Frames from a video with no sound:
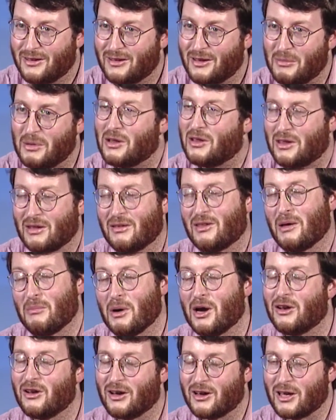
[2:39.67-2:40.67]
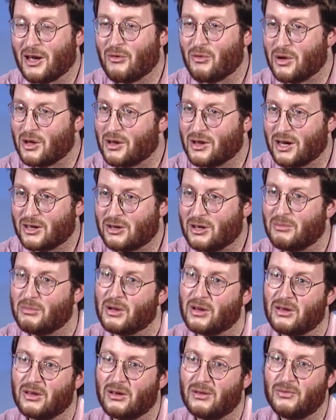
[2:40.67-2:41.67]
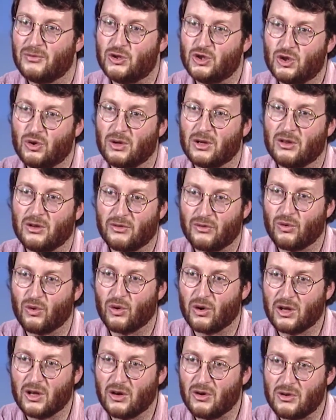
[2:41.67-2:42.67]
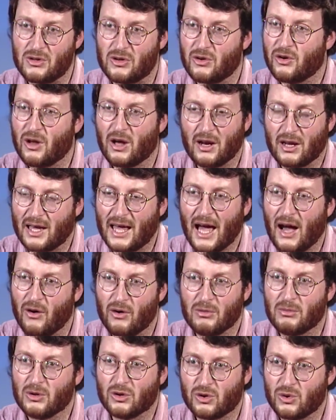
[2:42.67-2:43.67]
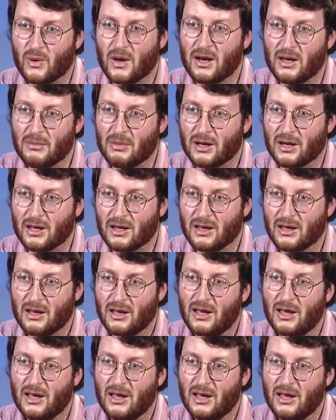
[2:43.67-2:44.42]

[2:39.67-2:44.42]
I mean, they might not get reelected, but during the 4 years, they're not accountable to anybody.